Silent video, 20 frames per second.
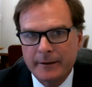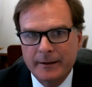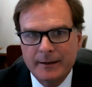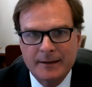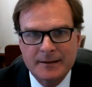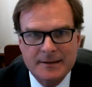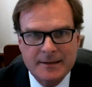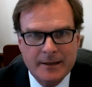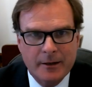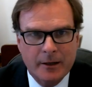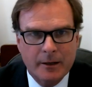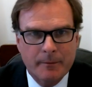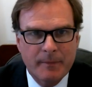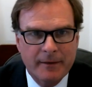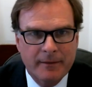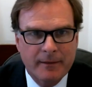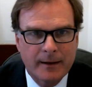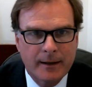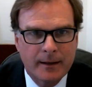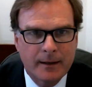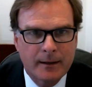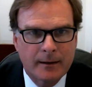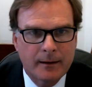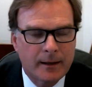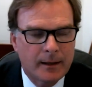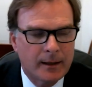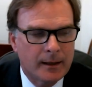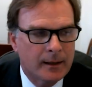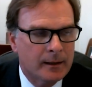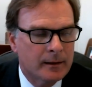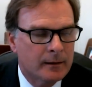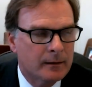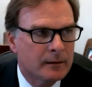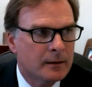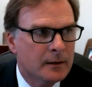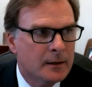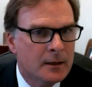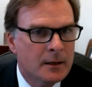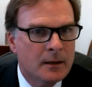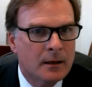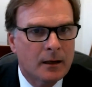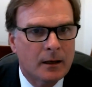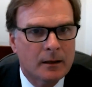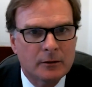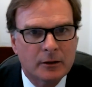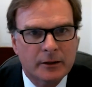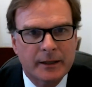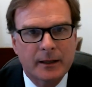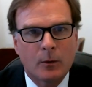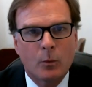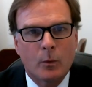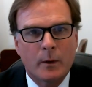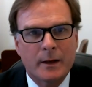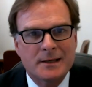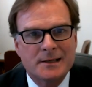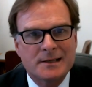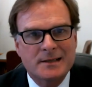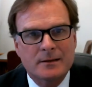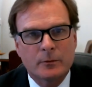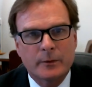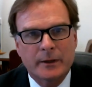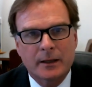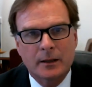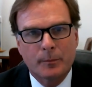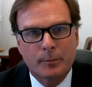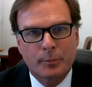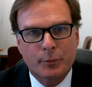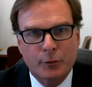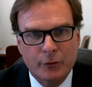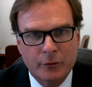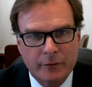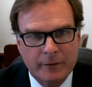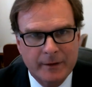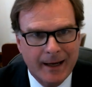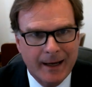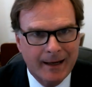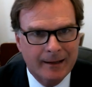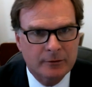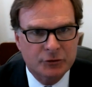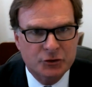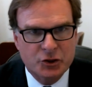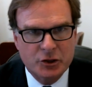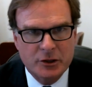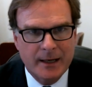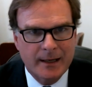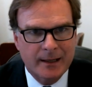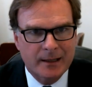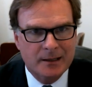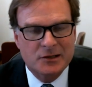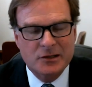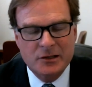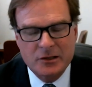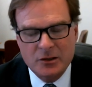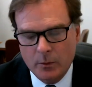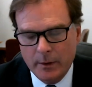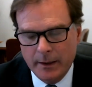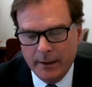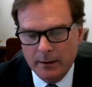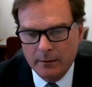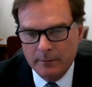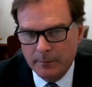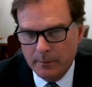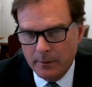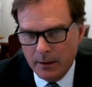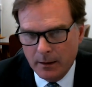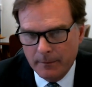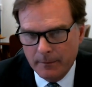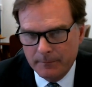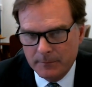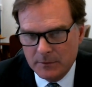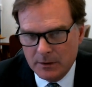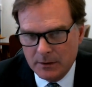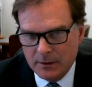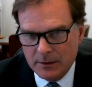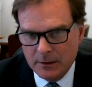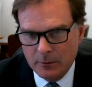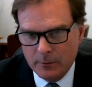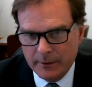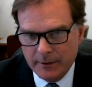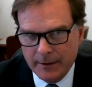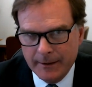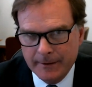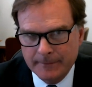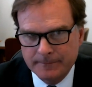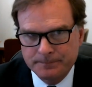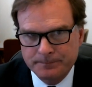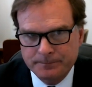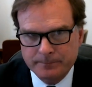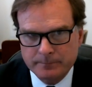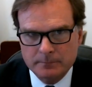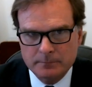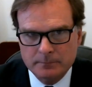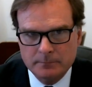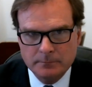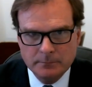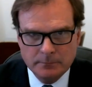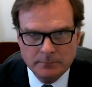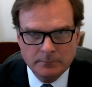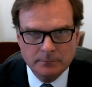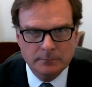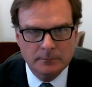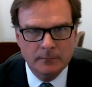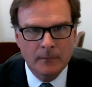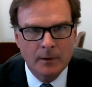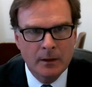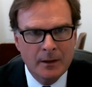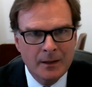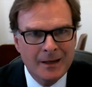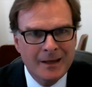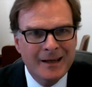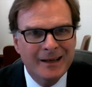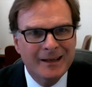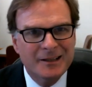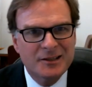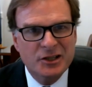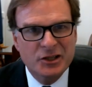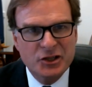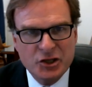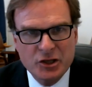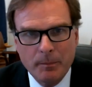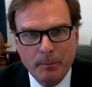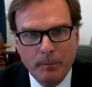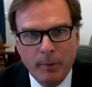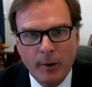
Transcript: enteric methane and looking at ways that we can improve cattle genetics as a way to deal with that. In addition to